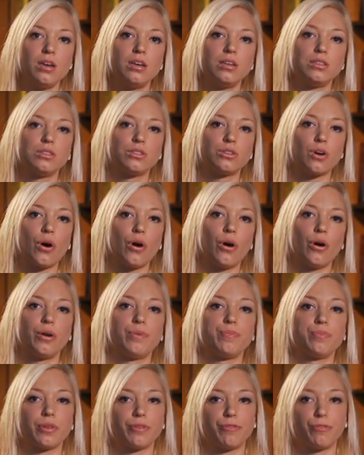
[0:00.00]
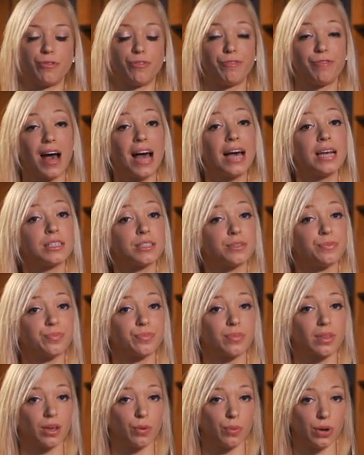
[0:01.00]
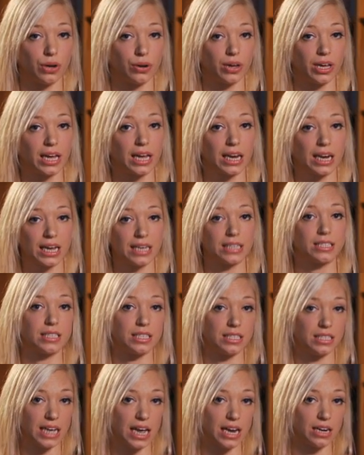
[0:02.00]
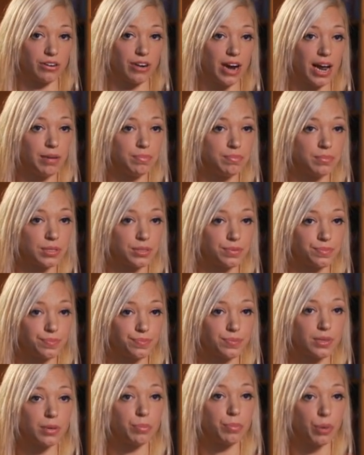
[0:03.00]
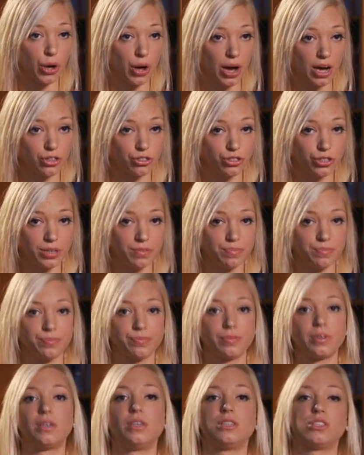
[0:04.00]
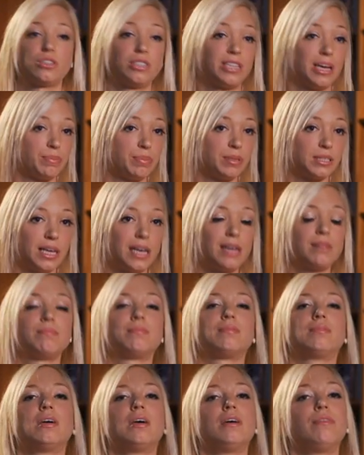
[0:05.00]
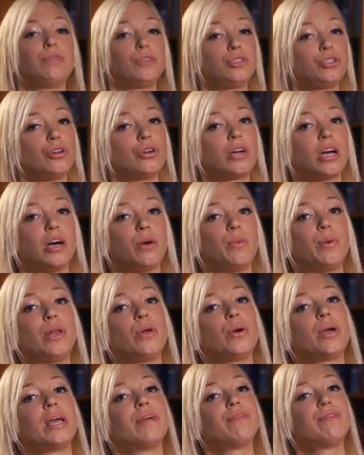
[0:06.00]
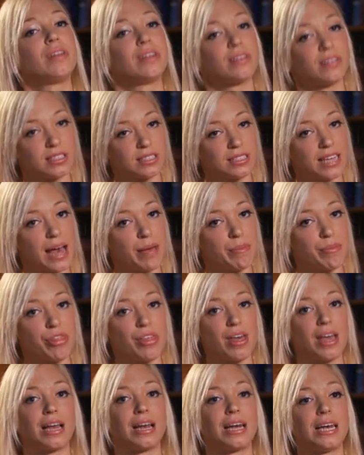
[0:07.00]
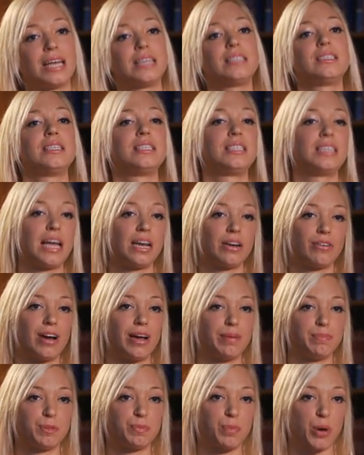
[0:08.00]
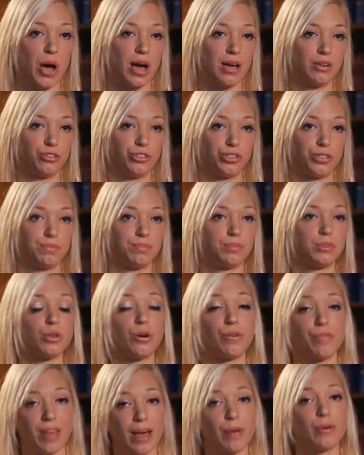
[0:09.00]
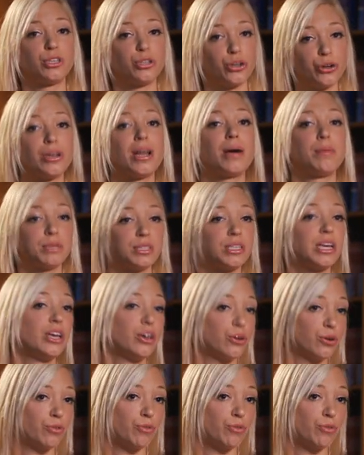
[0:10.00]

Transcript: So for fat, we're looking at less than 10 grams per 100, so 10%. For sugar, we're looking for the same thing, less than 10 grams per 100. So if there were 2 numbers that you could